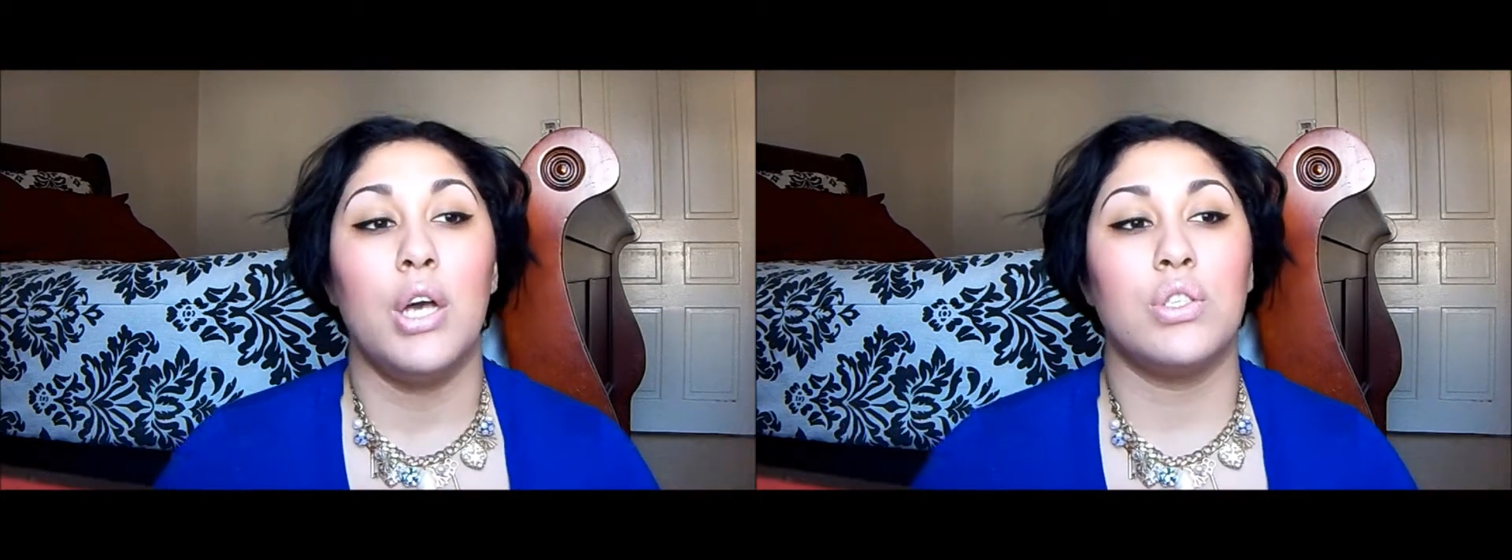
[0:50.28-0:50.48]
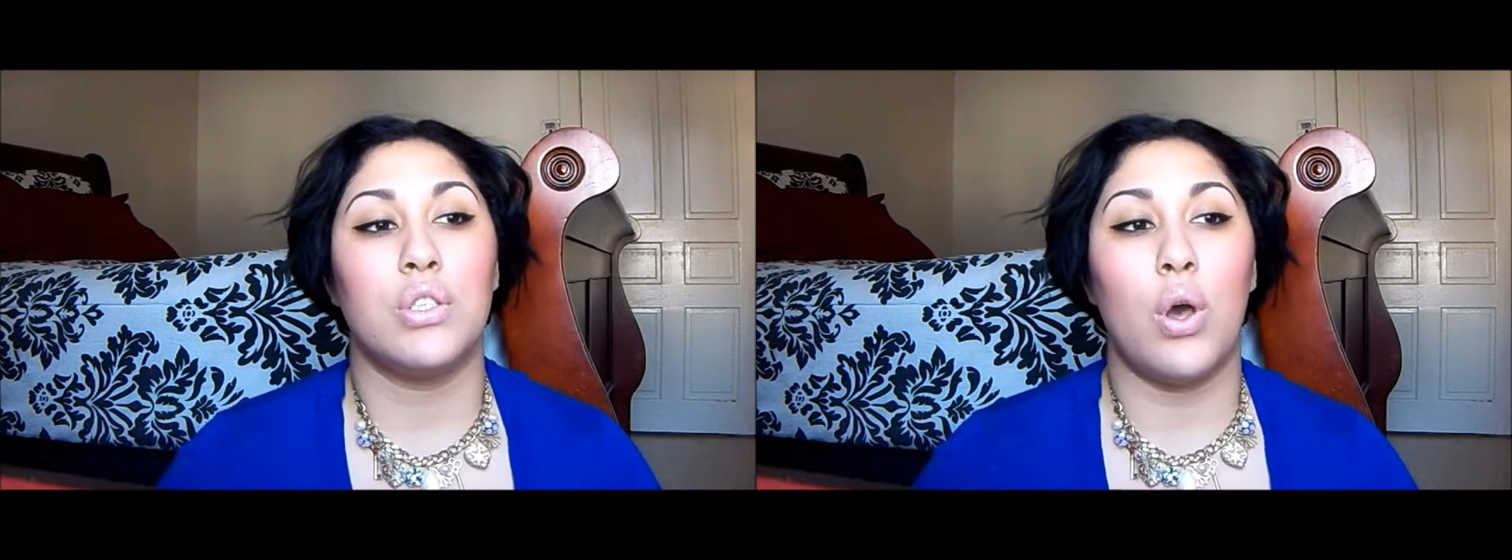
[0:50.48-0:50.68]

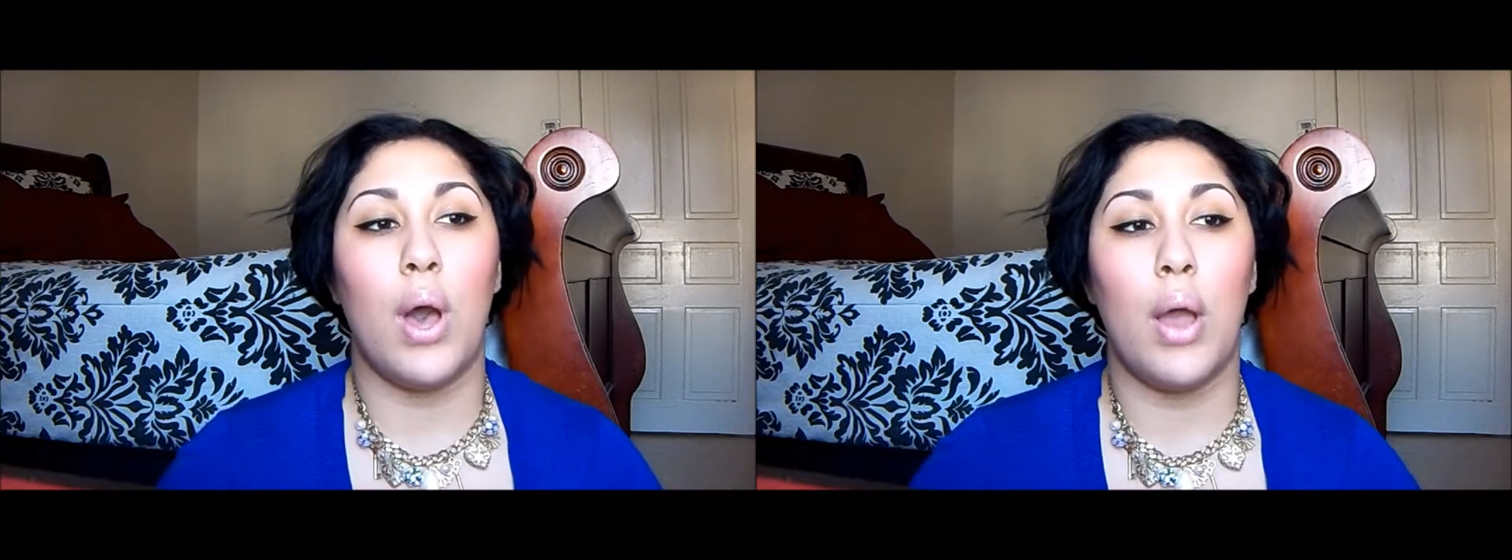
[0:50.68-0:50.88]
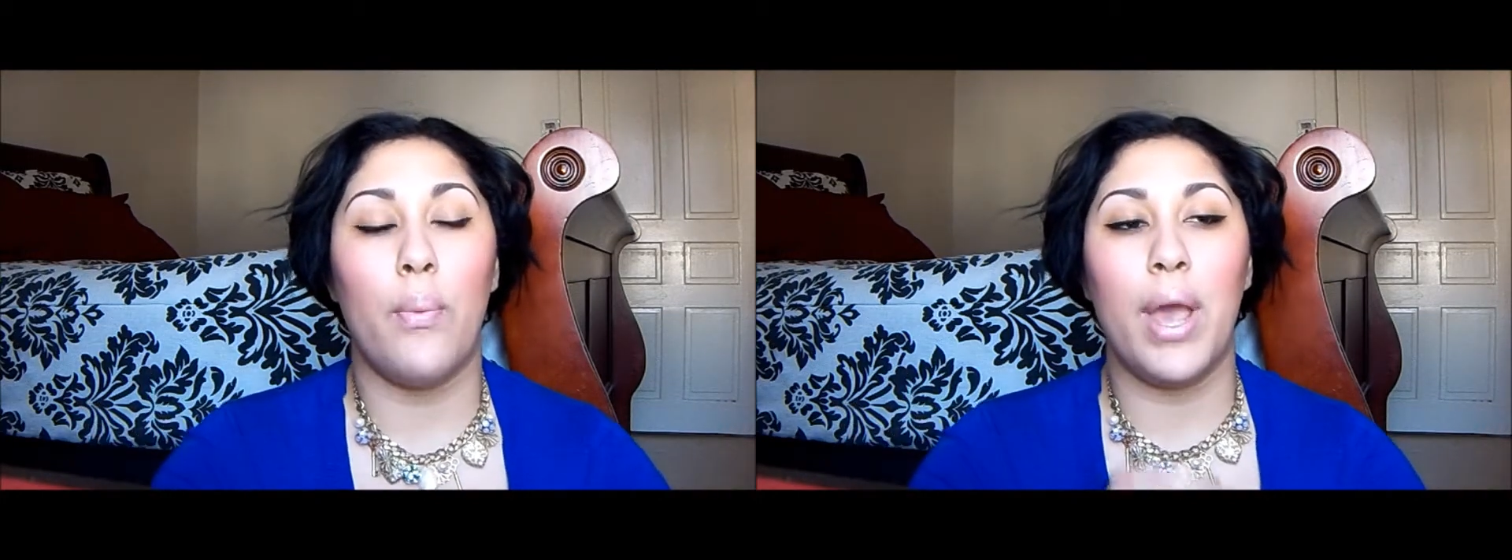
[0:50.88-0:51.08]
So
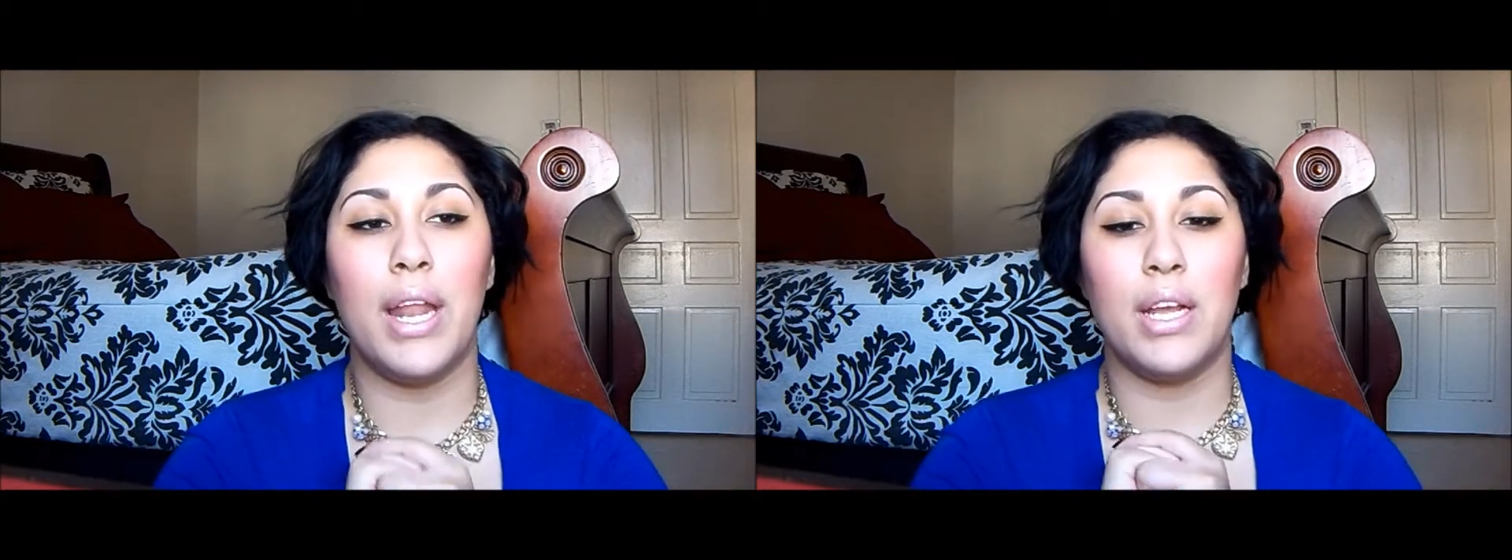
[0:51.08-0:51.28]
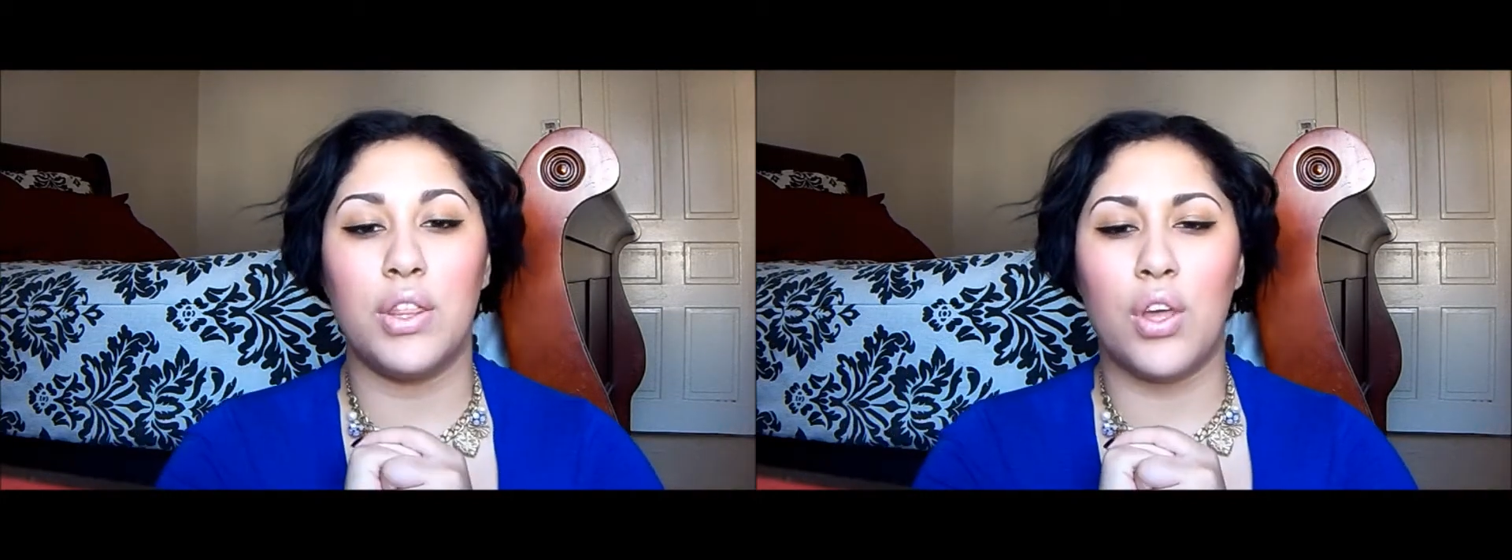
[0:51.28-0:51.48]
I
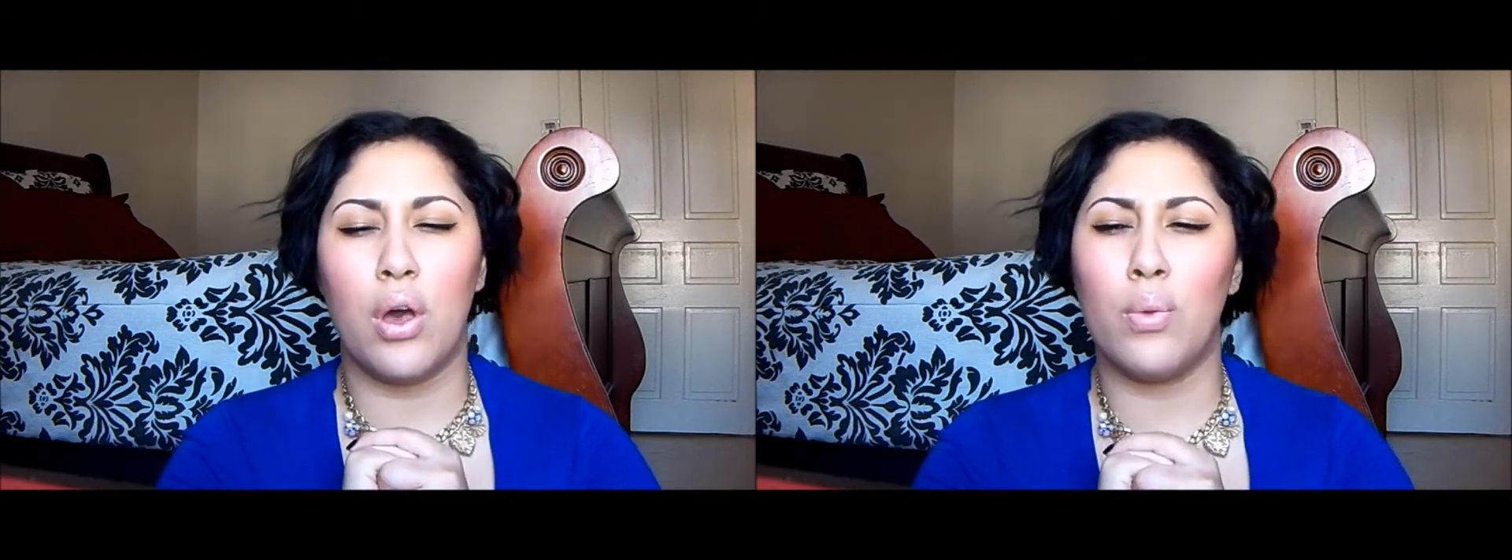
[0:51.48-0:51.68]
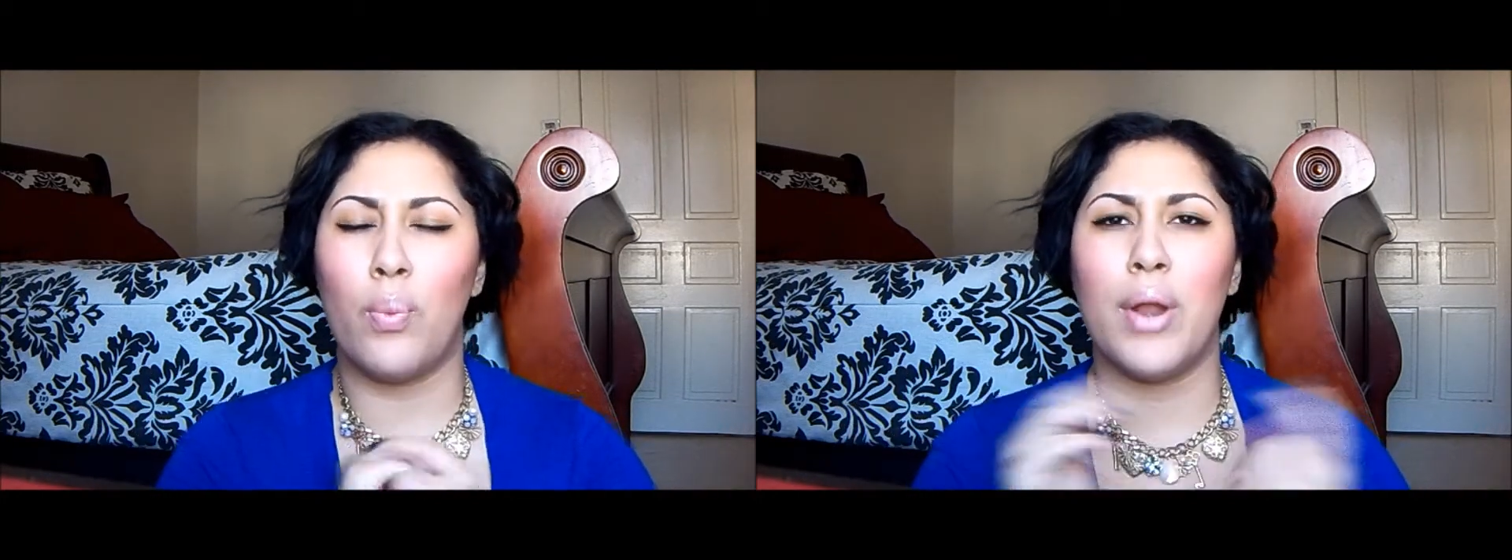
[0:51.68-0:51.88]
went and thought,